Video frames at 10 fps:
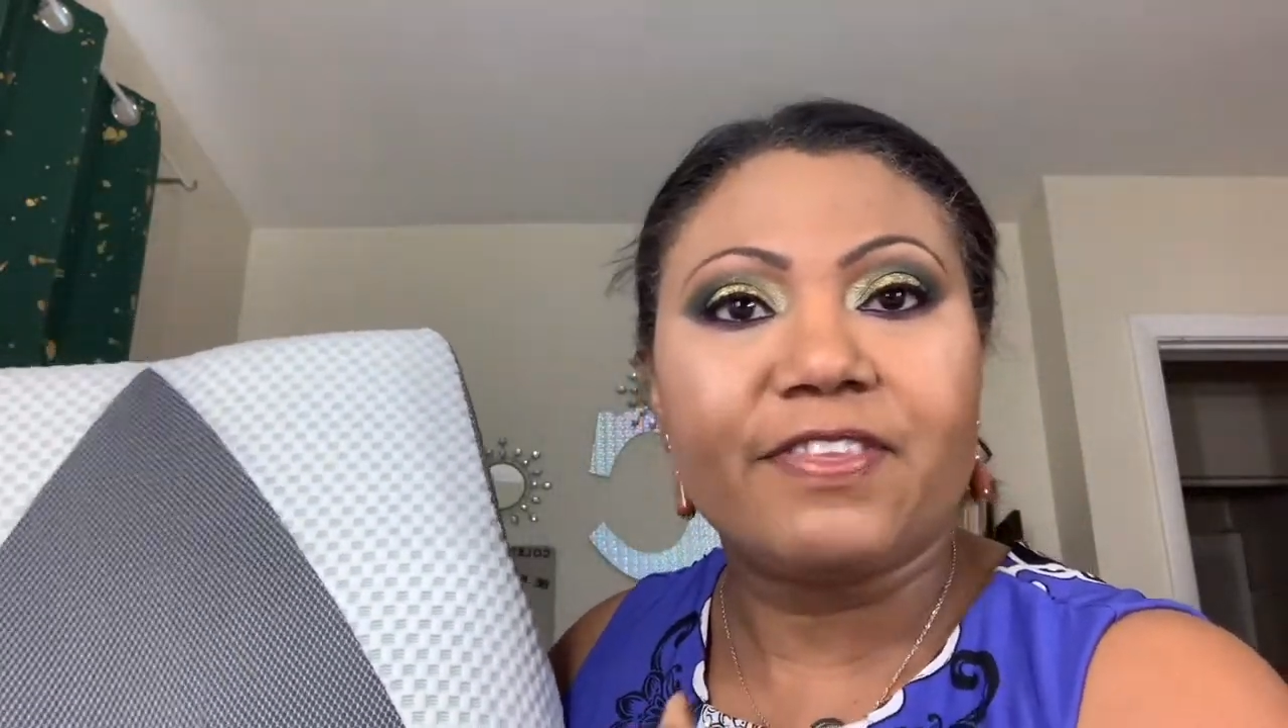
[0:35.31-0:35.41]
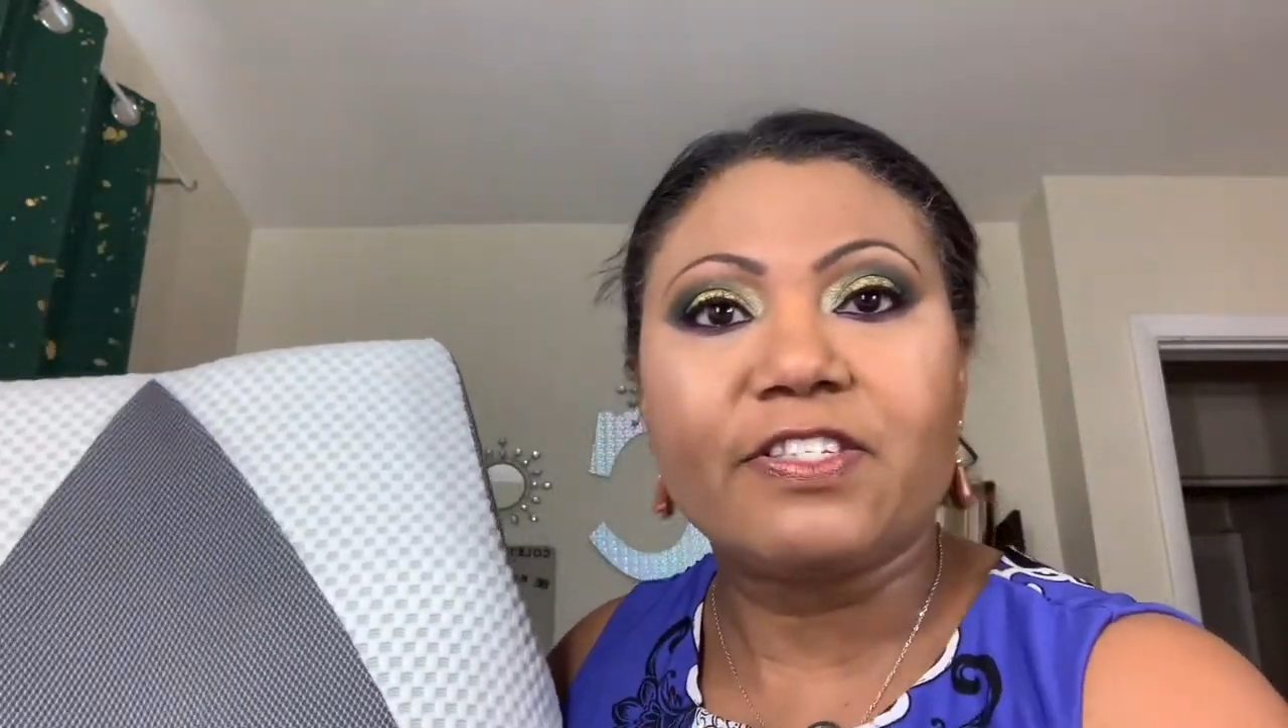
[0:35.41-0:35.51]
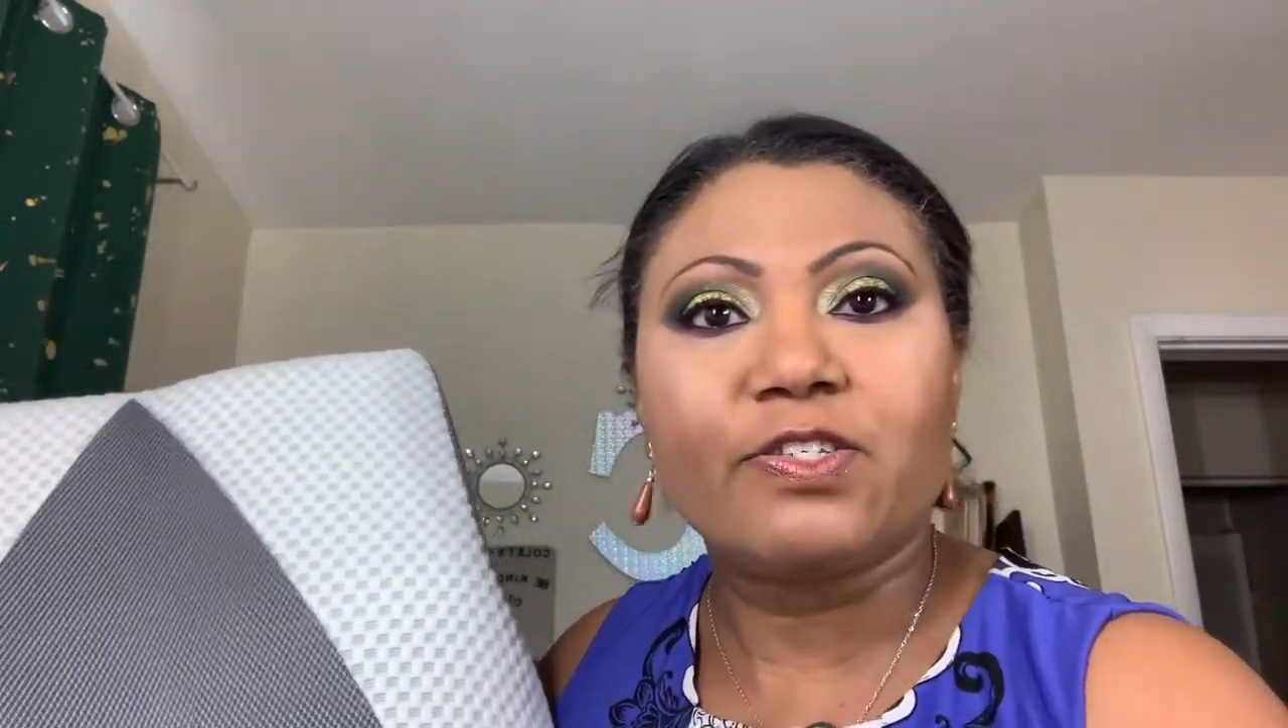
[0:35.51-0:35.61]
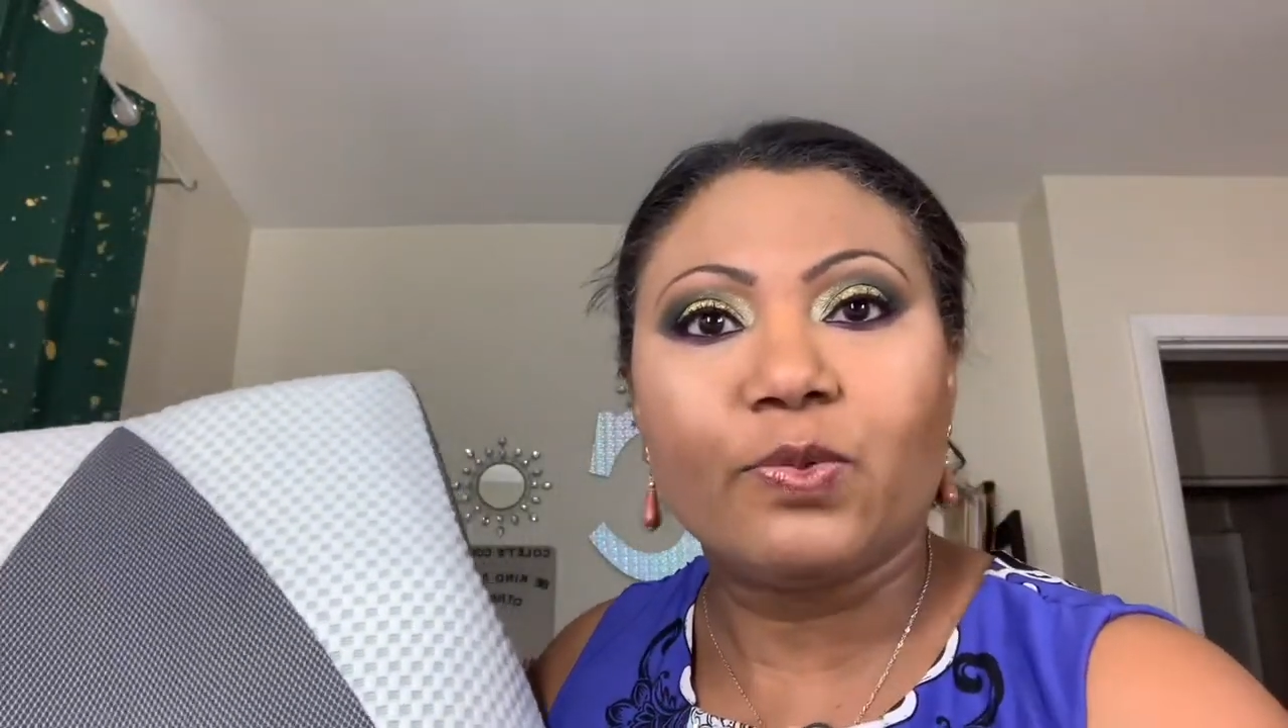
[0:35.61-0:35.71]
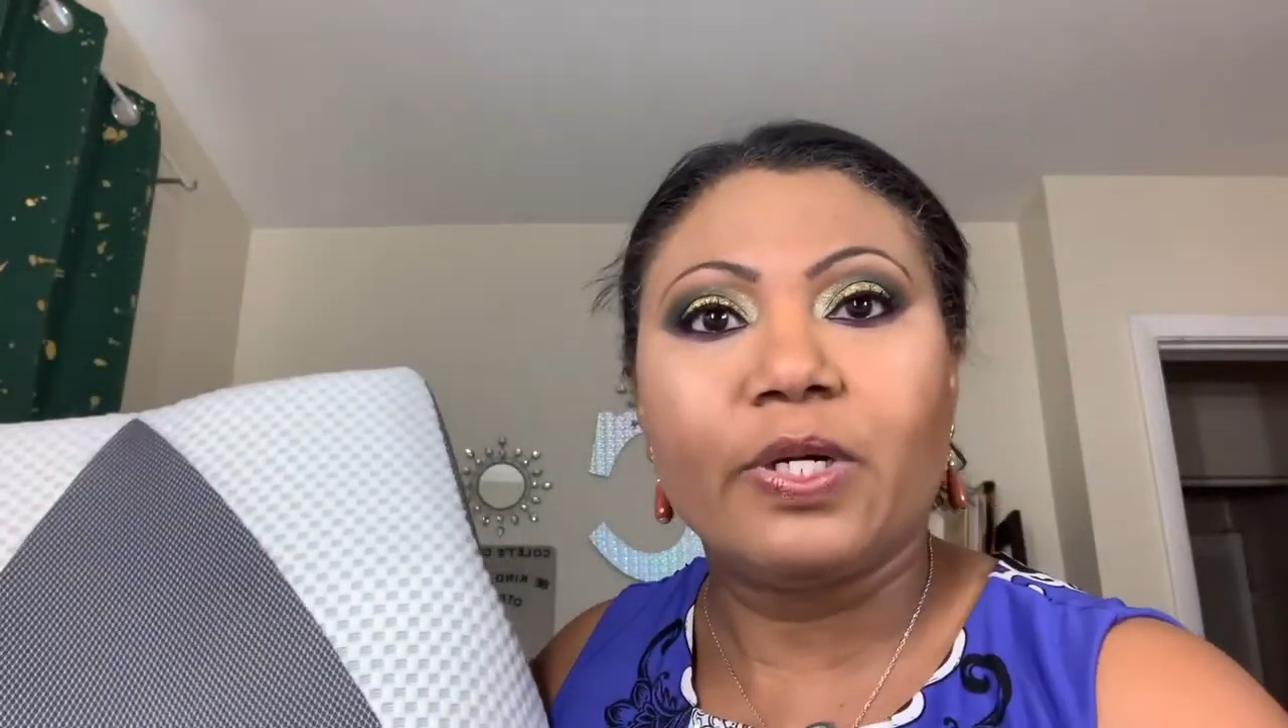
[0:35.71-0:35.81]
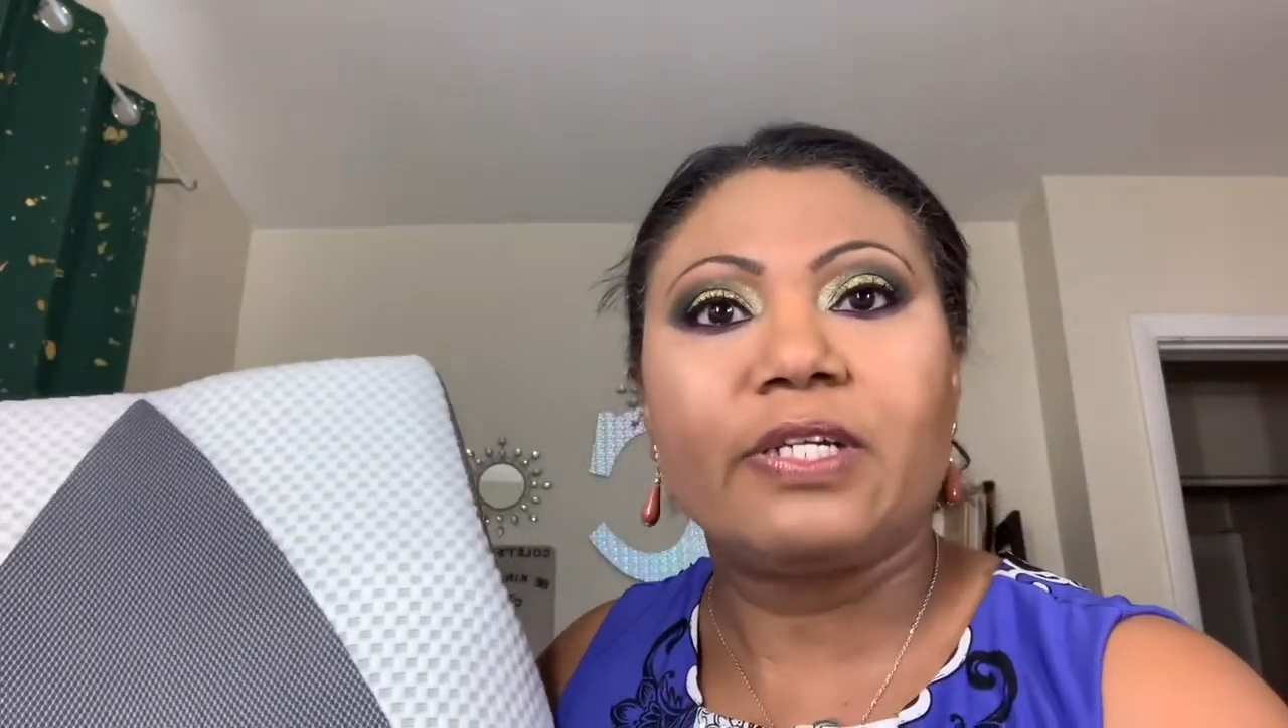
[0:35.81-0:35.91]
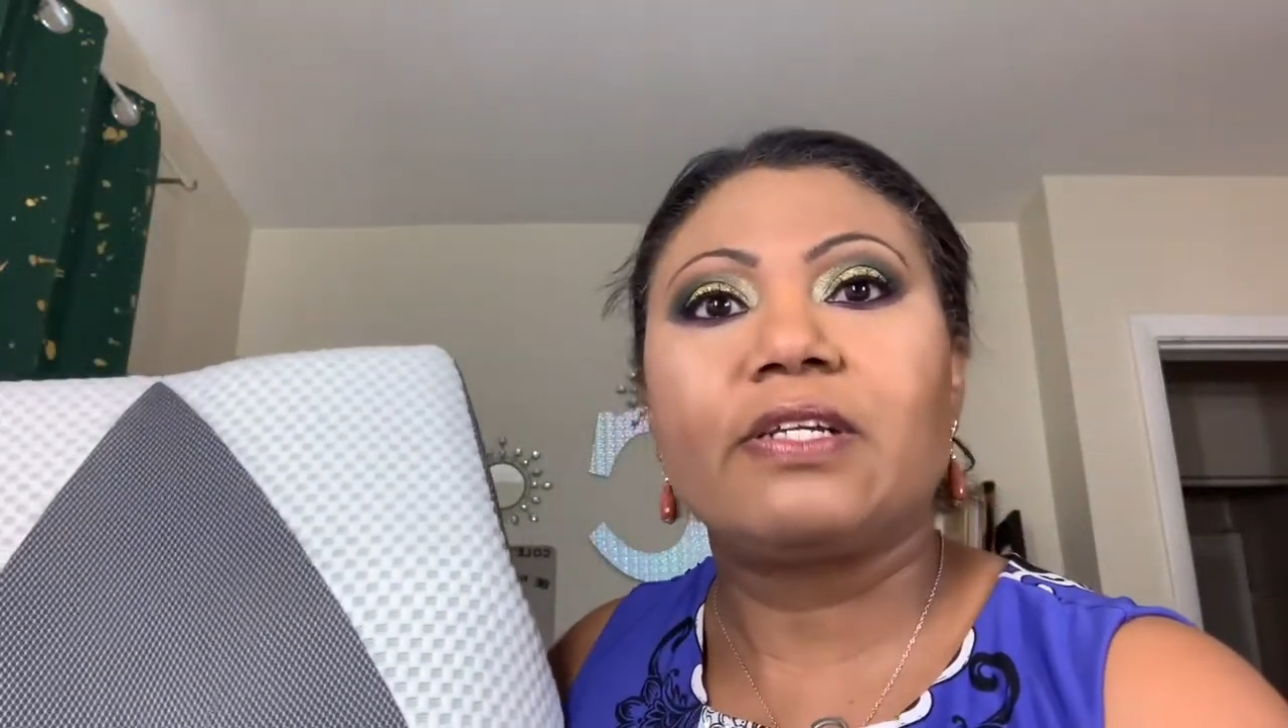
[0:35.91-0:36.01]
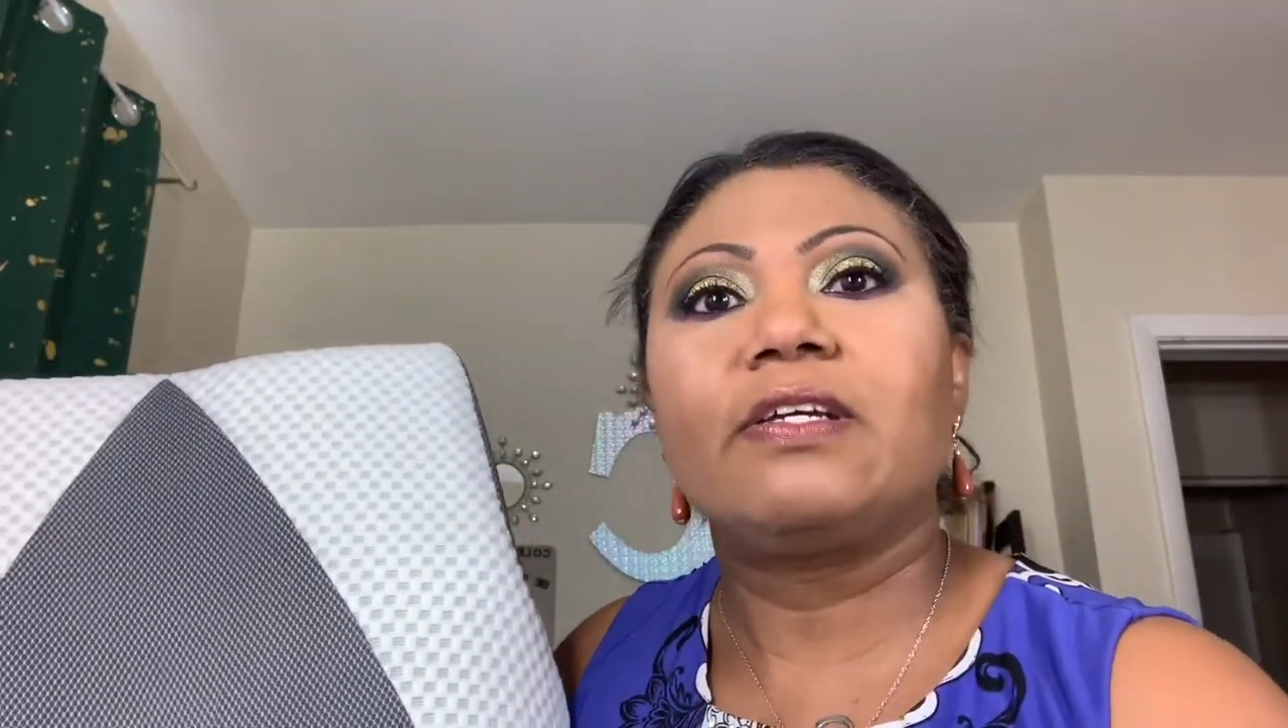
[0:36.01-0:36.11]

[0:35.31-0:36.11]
the sort